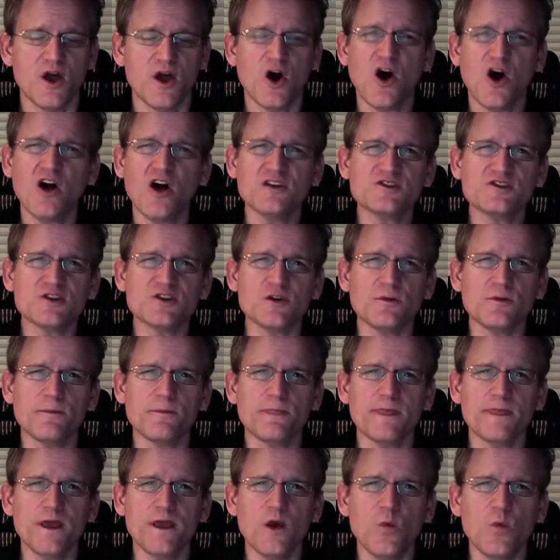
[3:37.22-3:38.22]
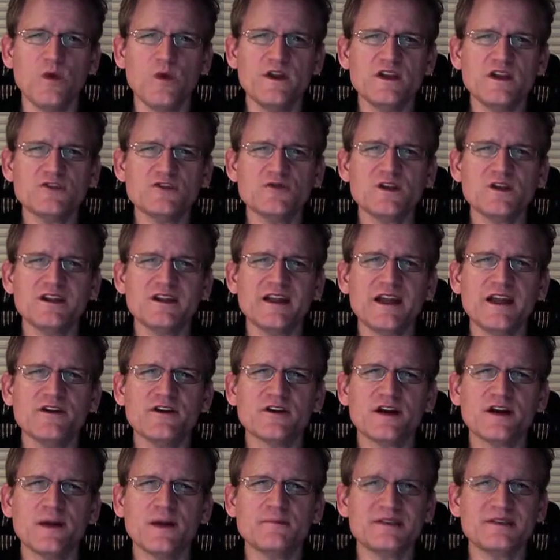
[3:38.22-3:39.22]
Also, when Israel later
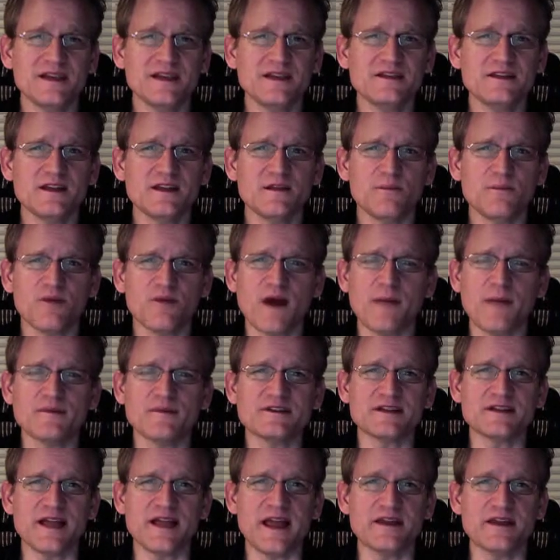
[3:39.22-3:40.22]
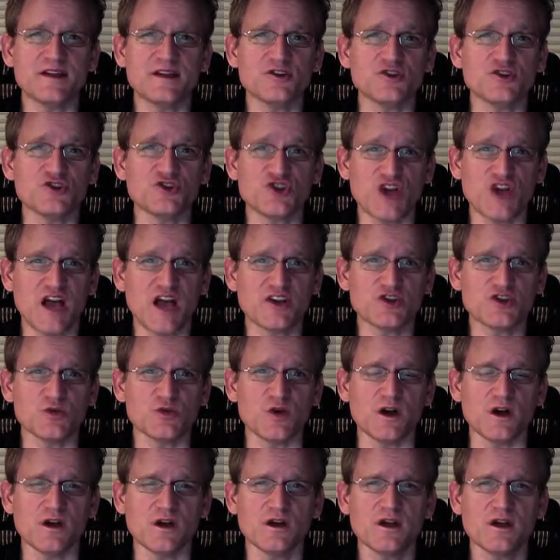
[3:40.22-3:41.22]
comes into the Promised Land under
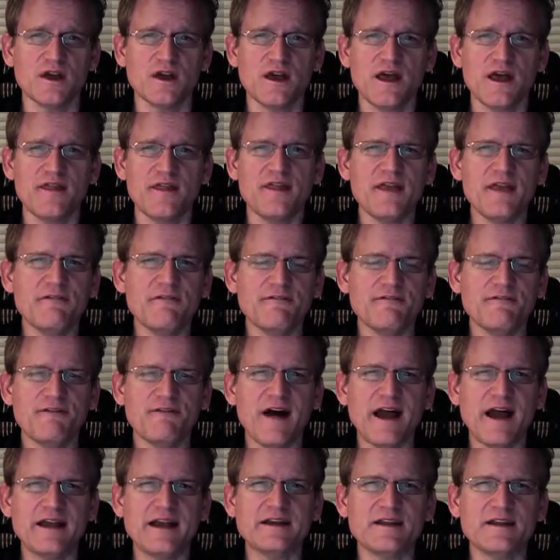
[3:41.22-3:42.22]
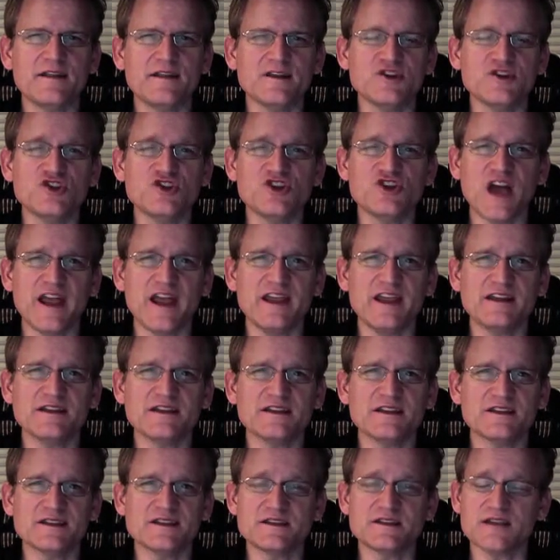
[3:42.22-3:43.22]
Joshua, they find the giant
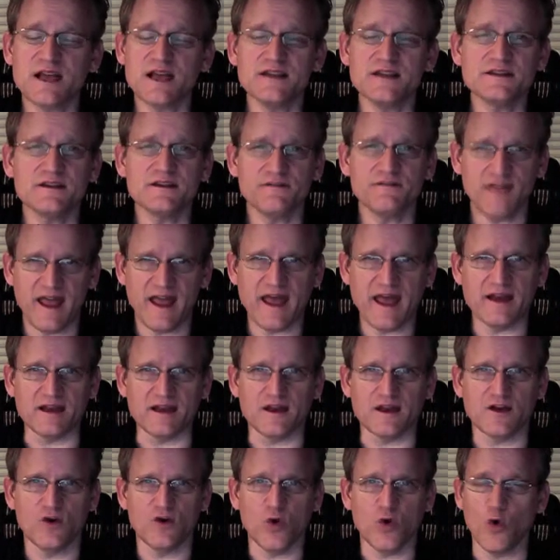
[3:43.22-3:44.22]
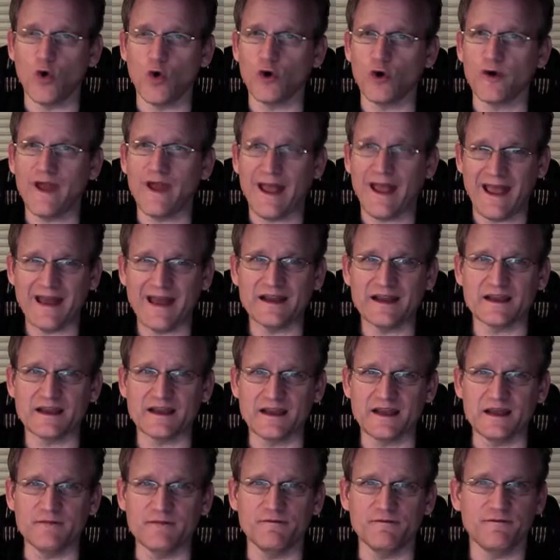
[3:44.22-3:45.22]
sons of Anak, or
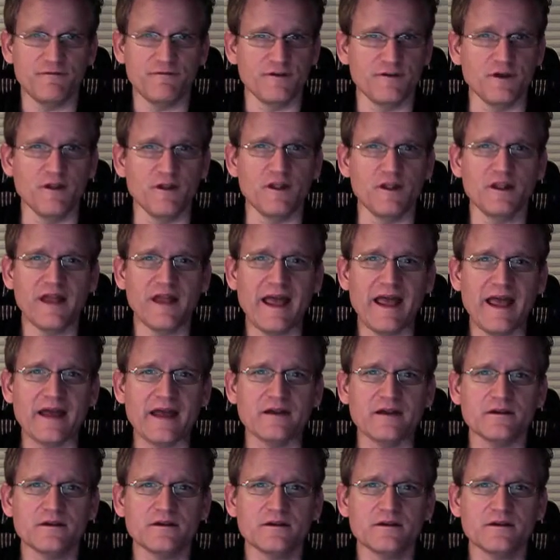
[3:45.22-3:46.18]
Anakim, fill the land.